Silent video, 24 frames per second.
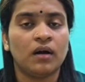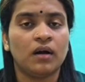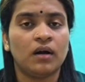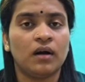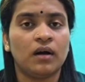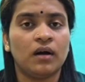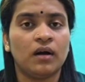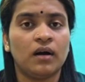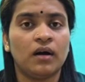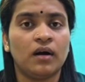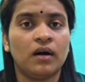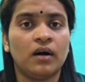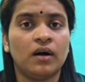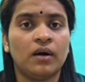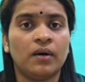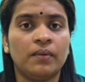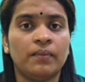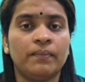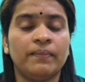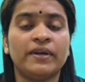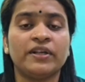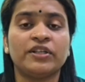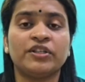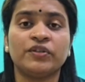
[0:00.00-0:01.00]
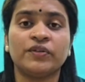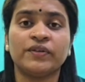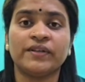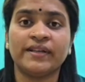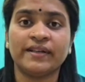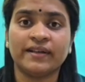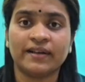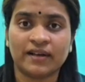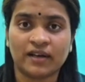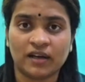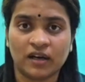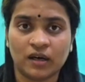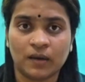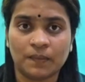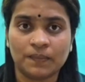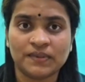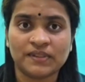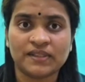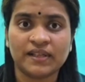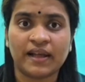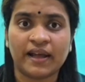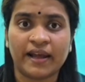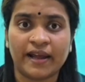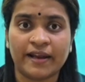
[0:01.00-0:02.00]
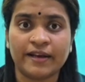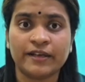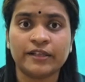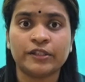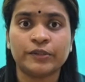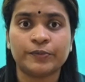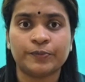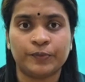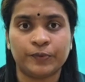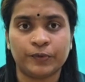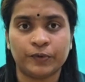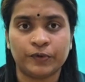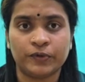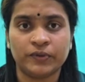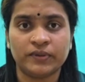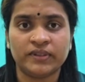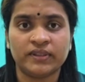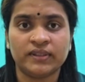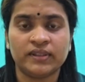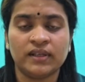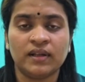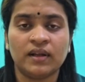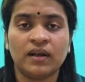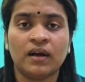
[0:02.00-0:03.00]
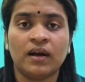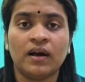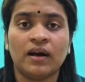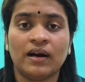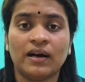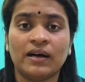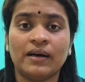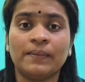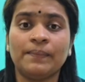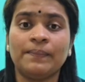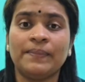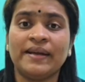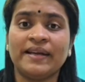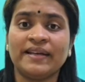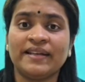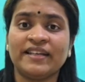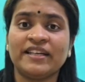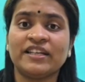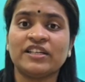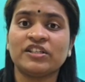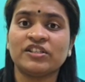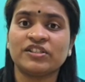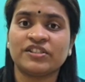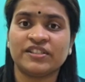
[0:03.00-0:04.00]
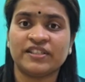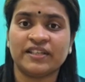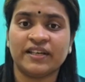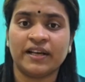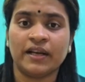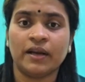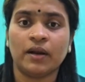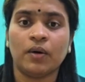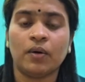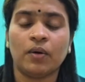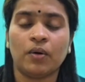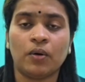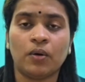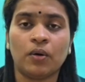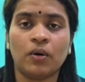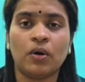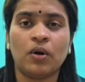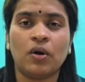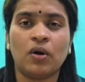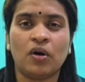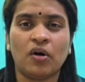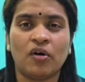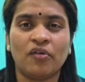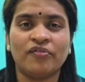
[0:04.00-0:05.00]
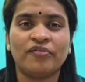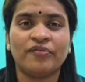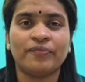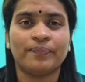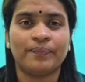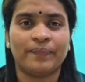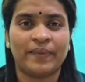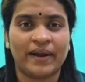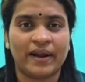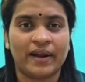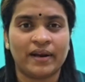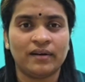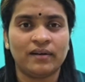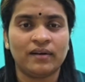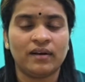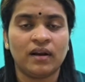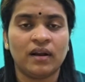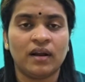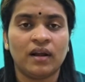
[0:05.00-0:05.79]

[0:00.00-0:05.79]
measuring cups and spoons, a baking tray or loaf pan,